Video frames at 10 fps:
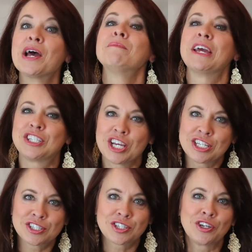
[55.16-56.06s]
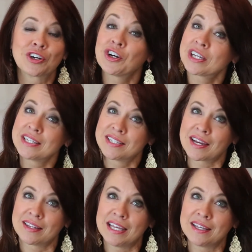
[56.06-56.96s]
make changes to your cooking
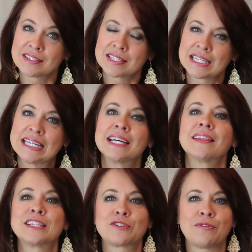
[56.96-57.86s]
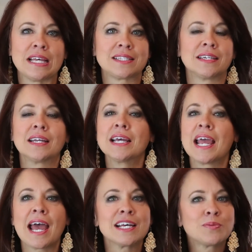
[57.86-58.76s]
techniques. Let's face it,
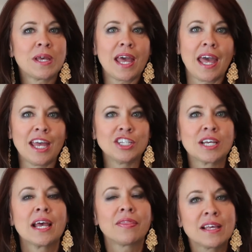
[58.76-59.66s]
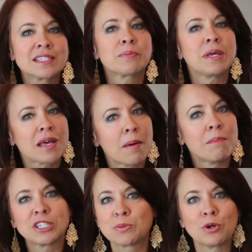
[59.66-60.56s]
as we age, things can become
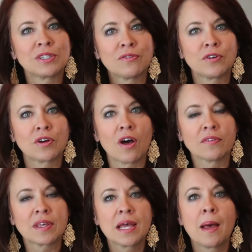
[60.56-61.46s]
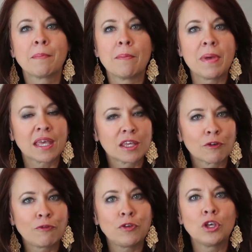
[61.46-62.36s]
much more difficult, but making
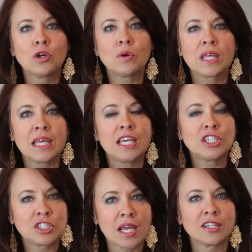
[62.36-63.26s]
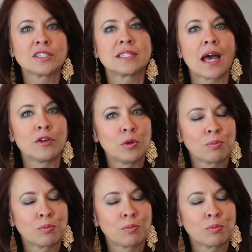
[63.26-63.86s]
a few key changes to how you